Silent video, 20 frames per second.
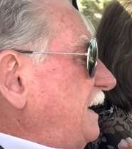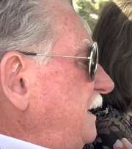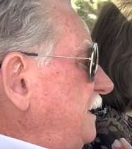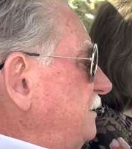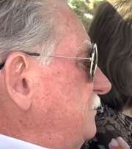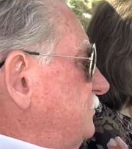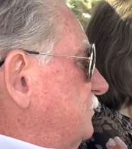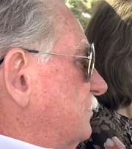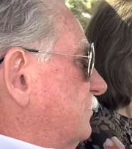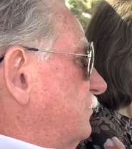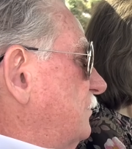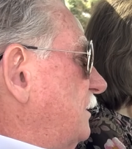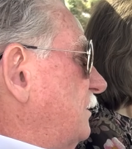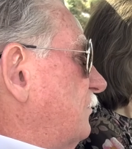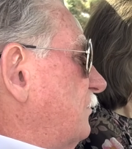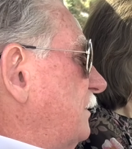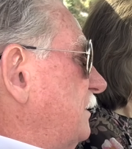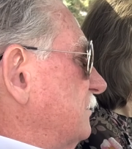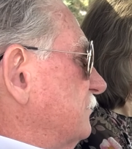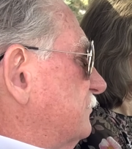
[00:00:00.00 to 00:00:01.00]
and your
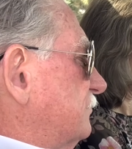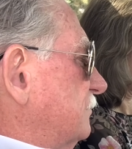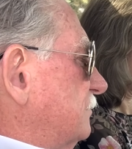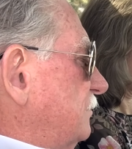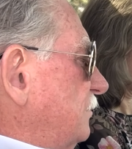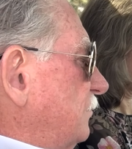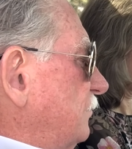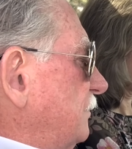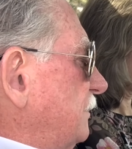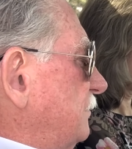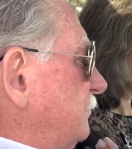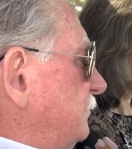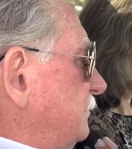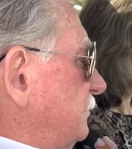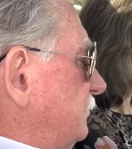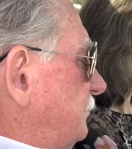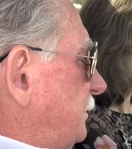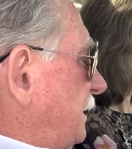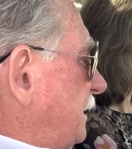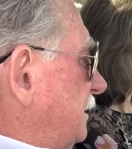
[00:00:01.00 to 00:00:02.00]
rear wheels are going when
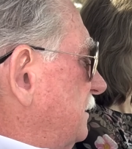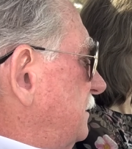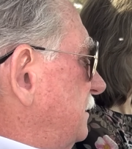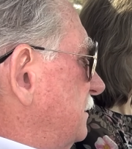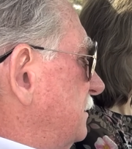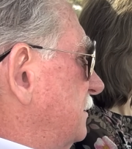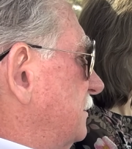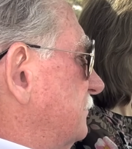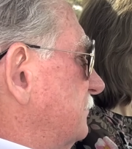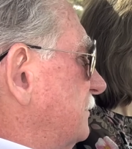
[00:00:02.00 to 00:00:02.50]
you're backing up.